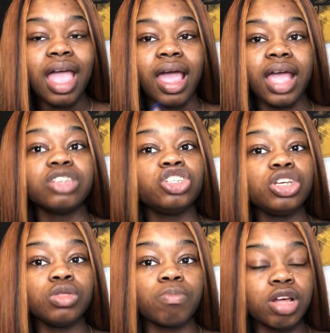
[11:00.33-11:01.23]
And
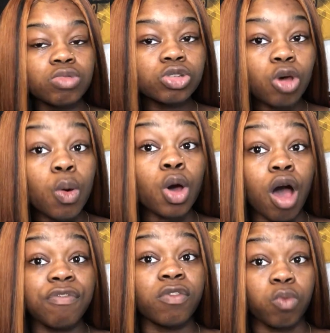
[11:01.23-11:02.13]
the mother going
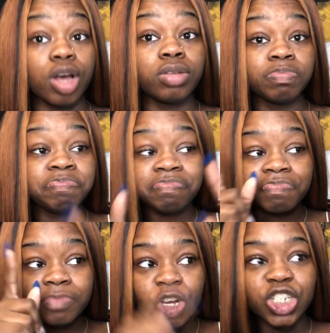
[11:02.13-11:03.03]
off of what
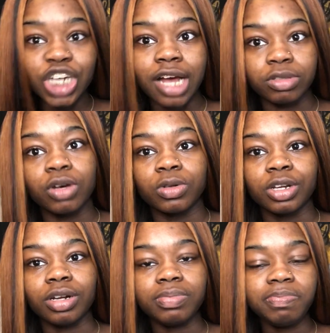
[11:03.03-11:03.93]
her child told
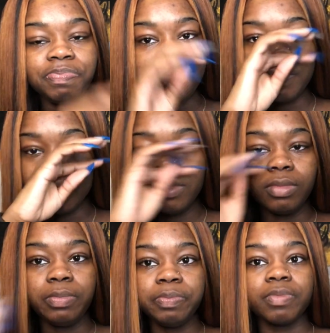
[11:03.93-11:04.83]
her
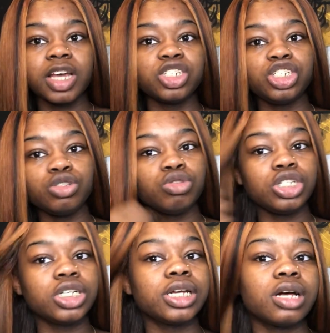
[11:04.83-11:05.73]
because she knew she
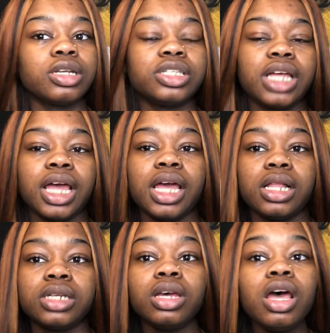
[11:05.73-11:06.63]
couldn't understand English.